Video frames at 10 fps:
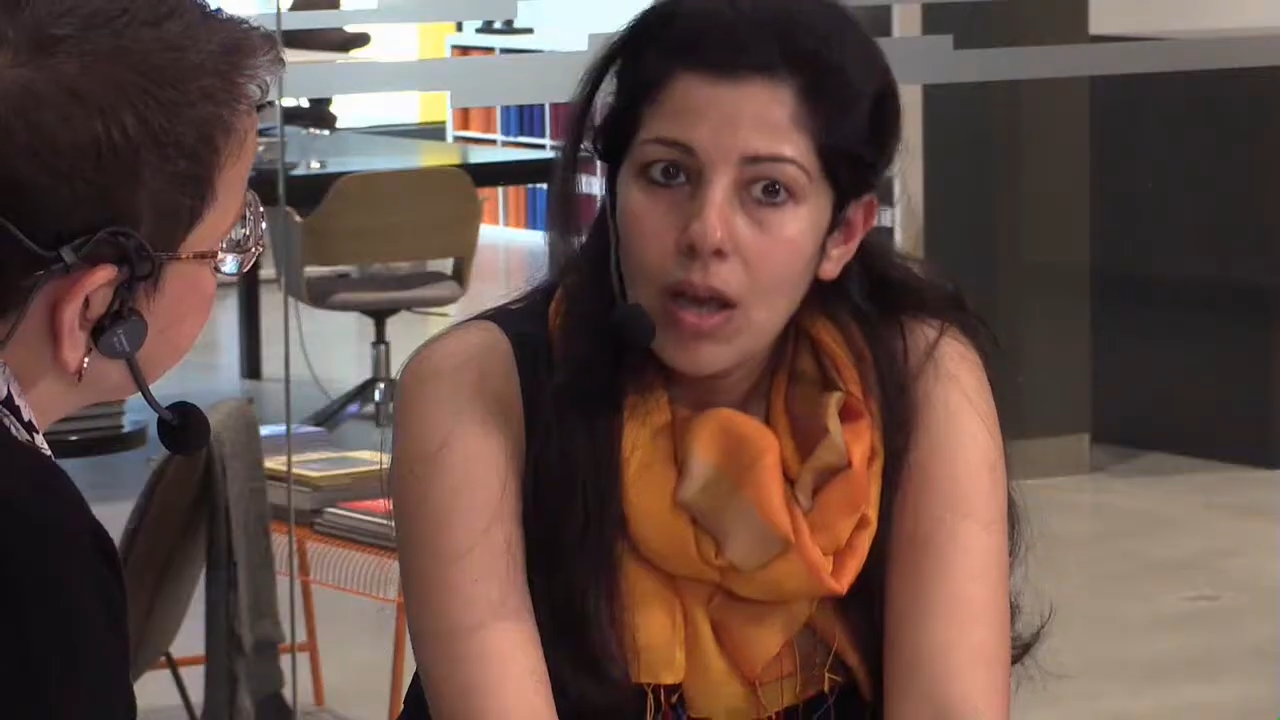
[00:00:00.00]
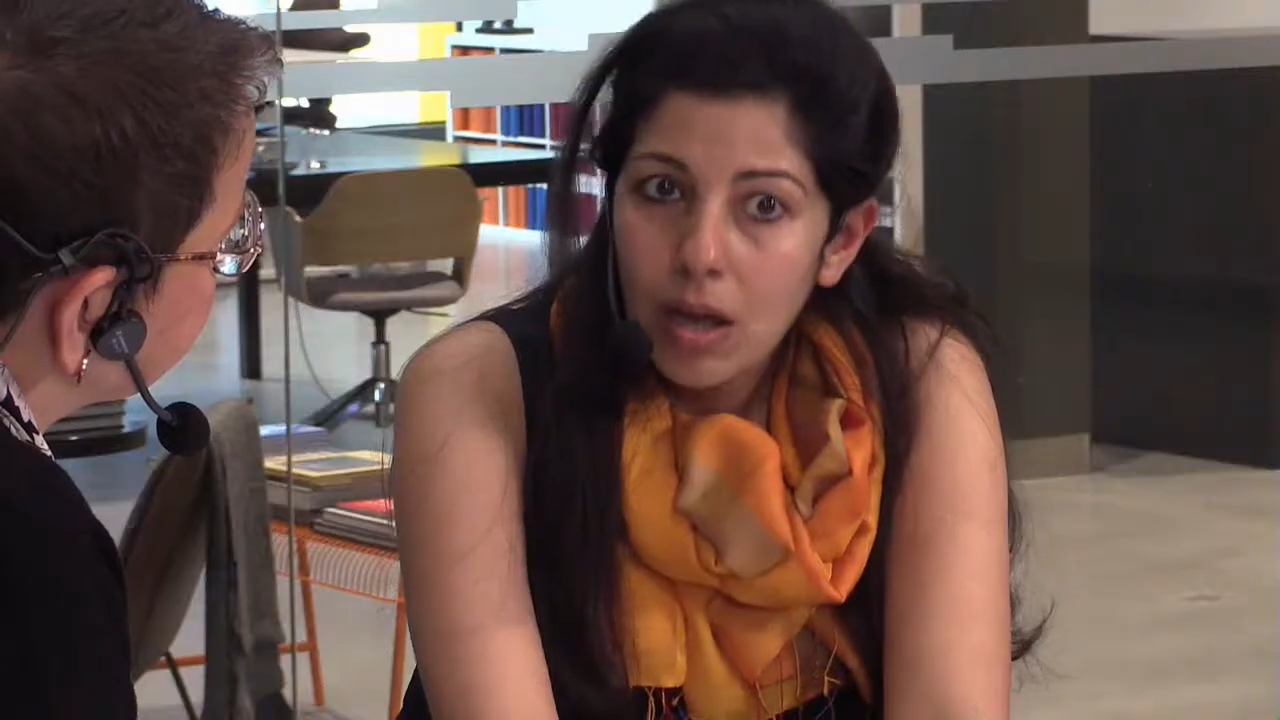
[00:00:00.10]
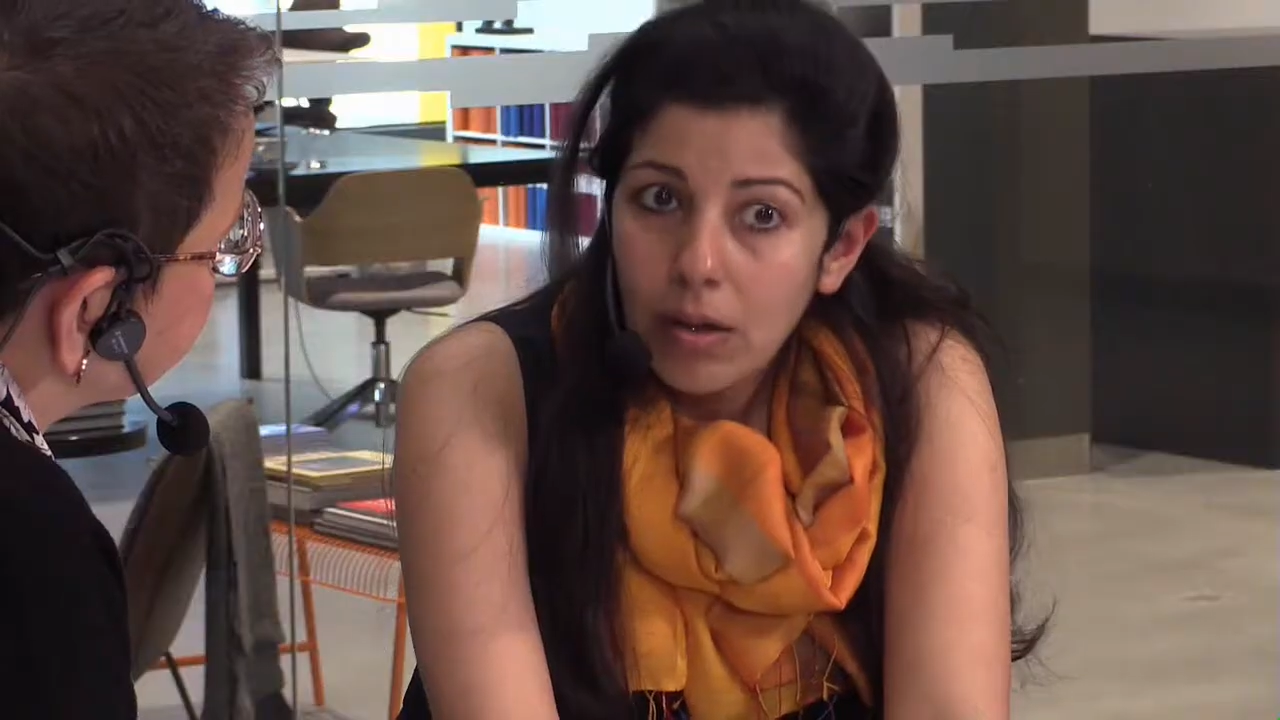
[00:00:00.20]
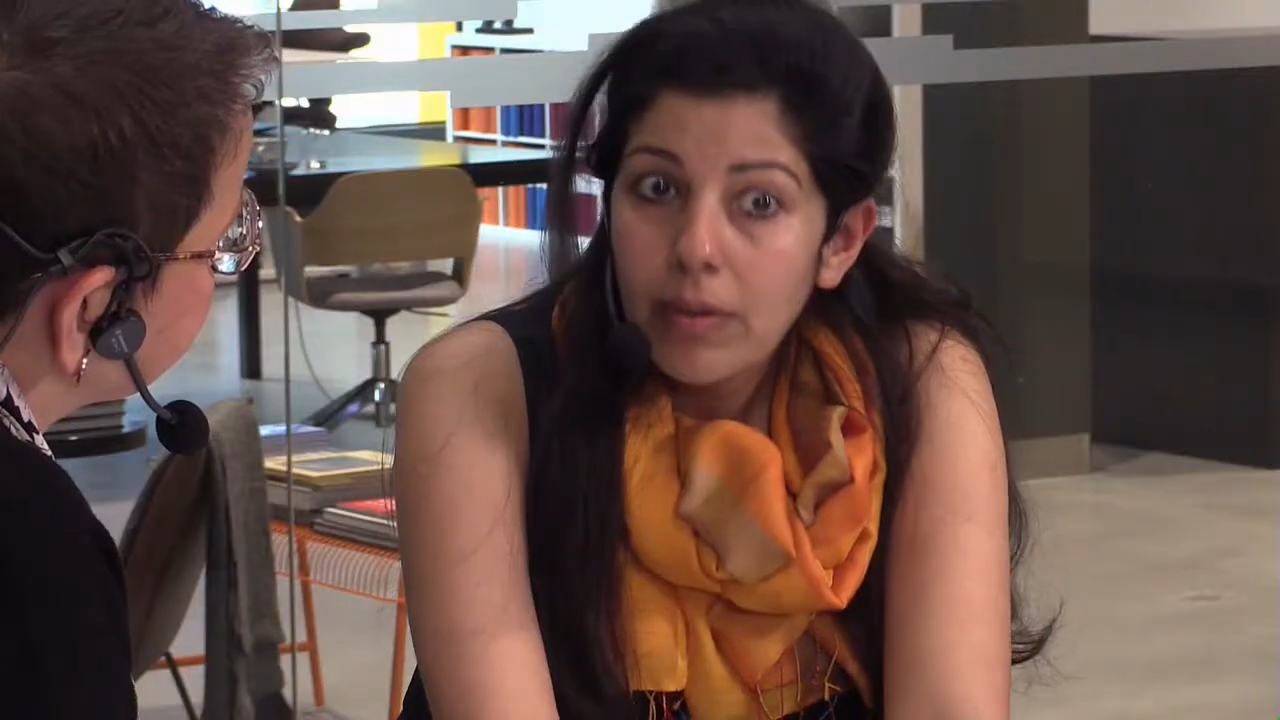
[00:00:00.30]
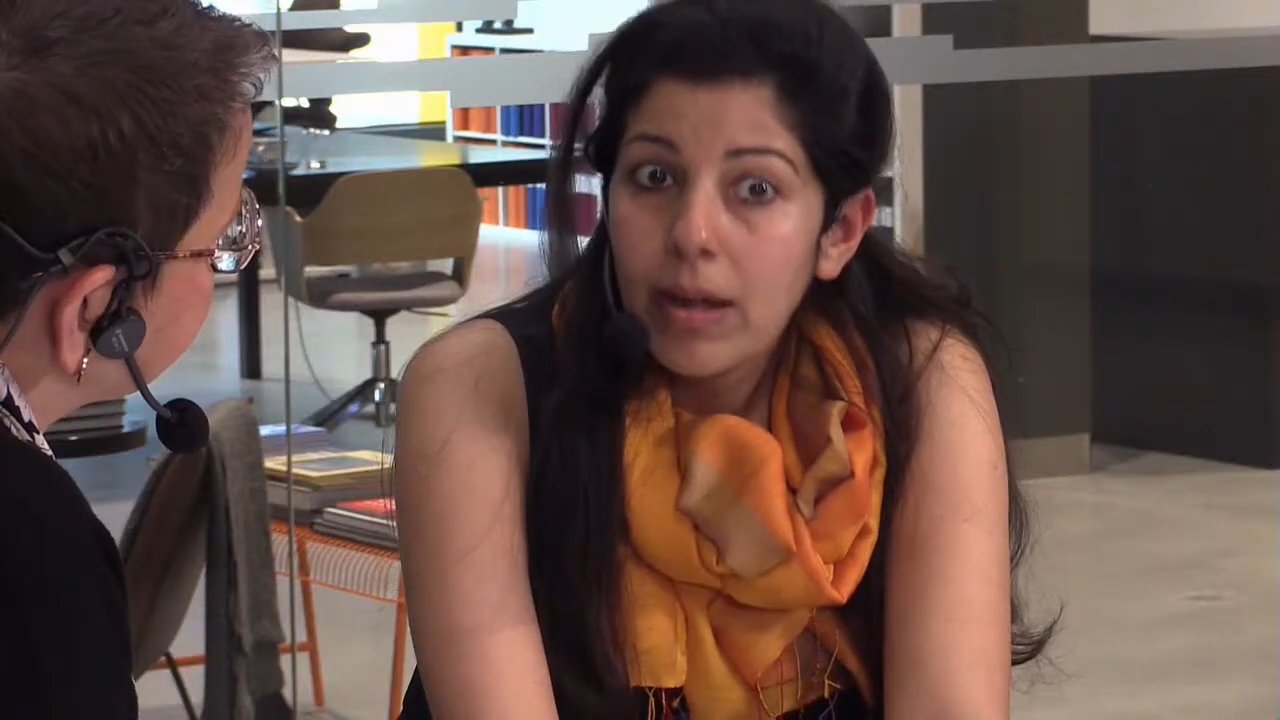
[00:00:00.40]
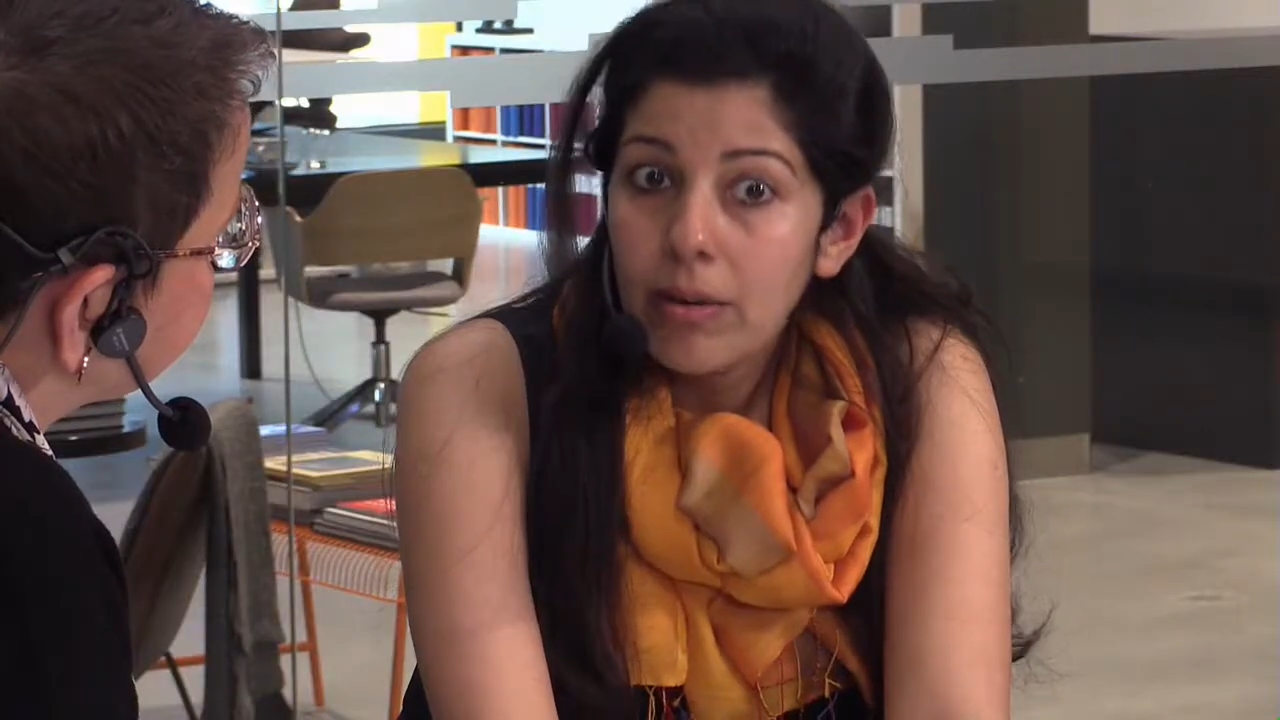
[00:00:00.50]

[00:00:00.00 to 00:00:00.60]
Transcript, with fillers: Uh,